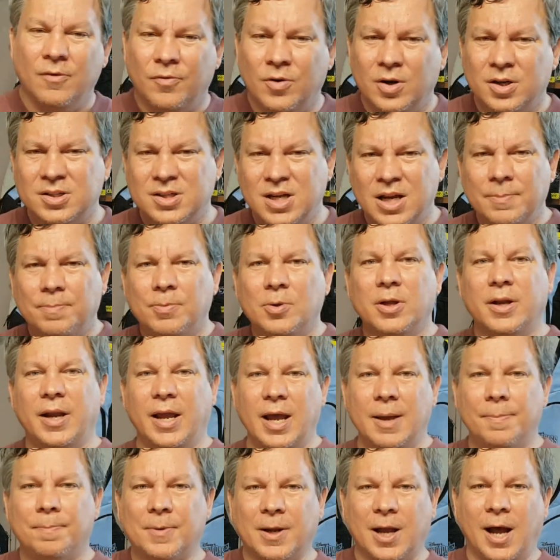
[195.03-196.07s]
For example, at
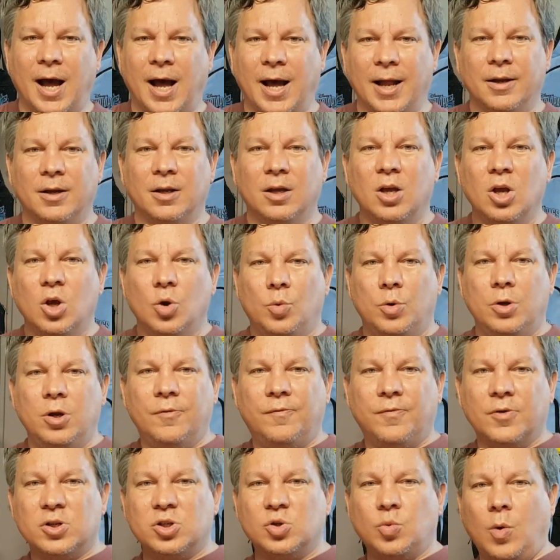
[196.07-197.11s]
Epcot, when you
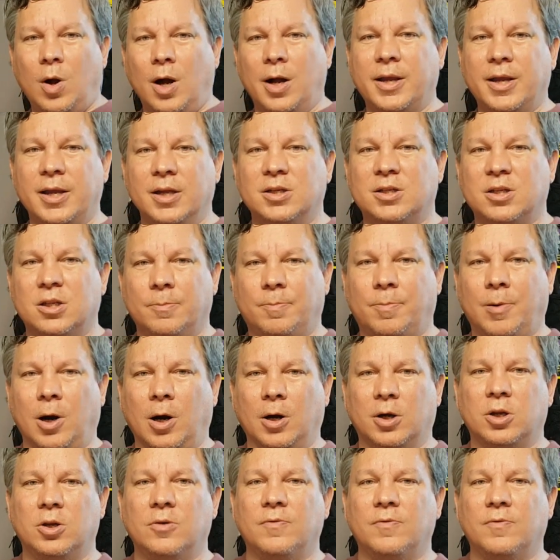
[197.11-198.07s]
first walk into the park,